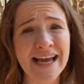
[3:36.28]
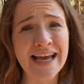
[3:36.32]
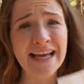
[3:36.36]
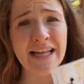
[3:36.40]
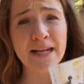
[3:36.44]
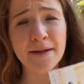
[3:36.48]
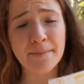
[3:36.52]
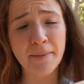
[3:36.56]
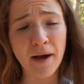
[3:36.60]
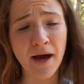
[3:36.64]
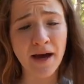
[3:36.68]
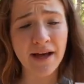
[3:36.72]

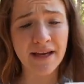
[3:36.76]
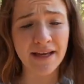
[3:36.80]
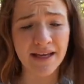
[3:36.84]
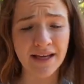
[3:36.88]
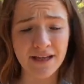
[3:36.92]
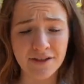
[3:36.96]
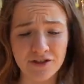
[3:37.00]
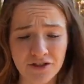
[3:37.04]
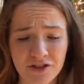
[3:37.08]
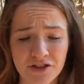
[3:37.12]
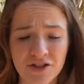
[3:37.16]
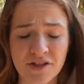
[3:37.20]
eighty baht
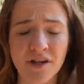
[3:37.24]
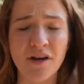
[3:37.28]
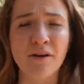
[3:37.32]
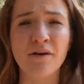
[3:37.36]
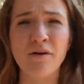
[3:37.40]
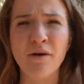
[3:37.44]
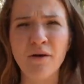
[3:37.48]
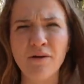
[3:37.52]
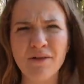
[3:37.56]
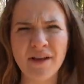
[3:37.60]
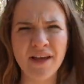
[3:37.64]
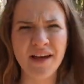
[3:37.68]
each,
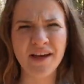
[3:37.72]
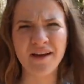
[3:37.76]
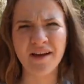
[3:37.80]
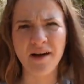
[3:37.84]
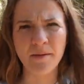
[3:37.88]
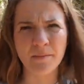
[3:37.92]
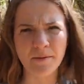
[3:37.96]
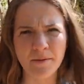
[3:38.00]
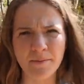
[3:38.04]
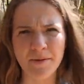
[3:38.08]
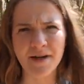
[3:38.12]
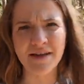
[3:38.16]
so only a
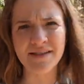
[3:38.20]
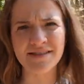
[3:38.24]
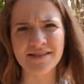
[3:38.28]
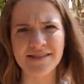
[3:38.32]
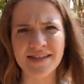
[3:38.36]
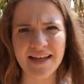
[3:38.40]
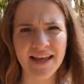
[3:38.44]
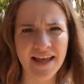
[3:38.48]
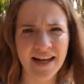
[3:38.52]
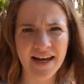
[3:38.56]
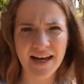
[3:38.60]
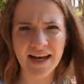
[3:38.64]
couple bucks
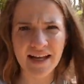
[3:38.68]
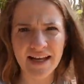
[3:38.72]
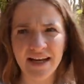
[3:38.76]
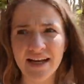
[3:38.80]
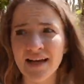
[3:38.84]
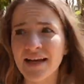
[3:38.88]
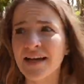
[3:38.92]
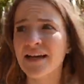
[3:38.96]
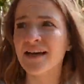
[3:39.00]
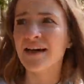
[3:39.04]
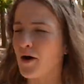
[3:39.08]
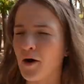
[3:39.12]
to get in.
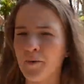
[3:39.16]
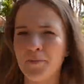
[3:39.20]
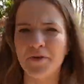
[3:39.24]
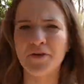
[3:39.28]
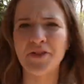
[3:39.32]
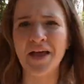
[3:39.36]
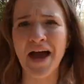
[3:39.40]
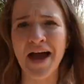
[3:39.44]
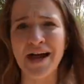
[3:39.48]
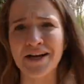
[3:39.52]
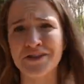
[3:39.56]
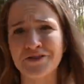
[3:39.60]
I'll put
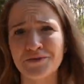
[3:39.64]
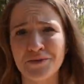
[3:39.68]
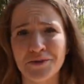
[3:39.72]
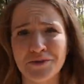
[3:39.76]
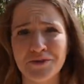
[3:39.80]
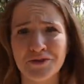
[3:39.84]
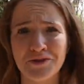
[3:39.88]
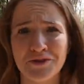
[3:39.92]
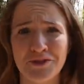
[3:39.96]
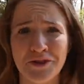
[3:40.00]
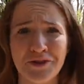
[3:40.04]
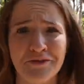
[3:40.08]
the
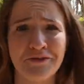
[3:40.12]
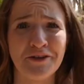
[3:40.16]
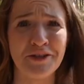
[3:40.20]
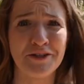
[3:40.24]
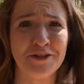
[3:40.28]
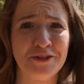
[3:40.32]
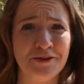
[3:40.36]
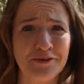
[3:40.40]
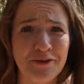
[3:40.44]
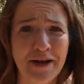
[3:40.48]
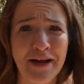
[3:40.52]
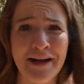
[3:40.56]
actual
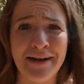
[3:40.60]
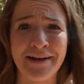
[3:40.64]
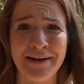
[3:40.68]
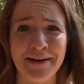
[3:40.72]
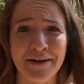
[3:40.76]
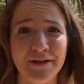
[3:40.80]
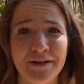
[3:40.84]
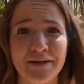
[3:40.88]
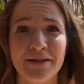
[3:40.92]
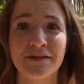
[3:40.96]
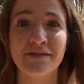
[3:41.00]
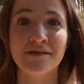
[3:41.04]
conversion right
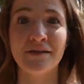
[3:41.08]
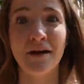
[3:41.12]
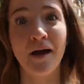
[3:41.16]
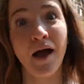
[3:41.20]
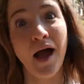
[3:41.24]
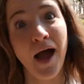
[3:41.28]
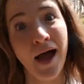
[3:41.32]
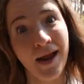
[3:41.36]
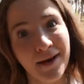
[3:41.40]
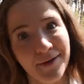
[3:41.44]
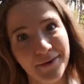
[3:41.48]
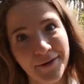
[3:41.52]
here, because
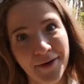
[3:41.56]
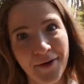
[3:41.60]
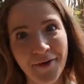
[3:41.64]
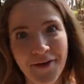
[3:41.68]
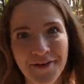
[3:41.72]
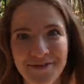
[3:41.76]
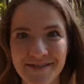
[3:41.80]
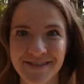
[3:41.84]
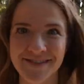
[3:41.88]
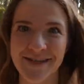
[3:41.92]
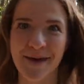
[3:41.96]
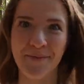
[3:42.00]
I don't know
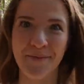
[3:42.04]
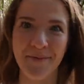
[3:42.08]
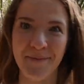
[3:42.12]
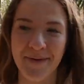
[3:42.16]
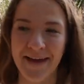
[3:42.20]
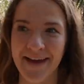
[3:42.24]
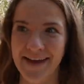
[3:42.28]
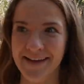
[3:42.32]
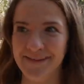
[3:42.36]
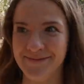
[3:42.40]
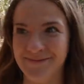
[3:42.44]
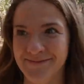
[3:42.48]
off the top of my
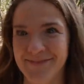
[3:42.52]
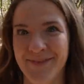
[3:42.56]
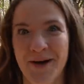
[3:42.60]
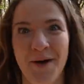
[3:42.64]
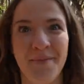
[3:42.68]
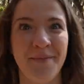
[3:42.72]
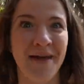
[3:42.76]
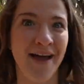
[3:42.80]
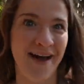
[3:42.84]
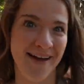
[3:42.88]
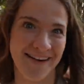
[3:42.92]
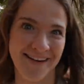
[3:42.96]
head,
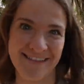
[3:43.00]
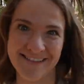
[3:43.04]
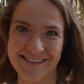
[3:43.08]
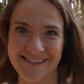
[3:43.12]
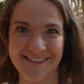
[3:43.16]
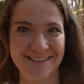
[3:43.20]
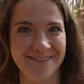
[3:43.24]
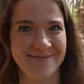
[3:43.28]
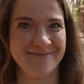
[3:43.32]
to be honest.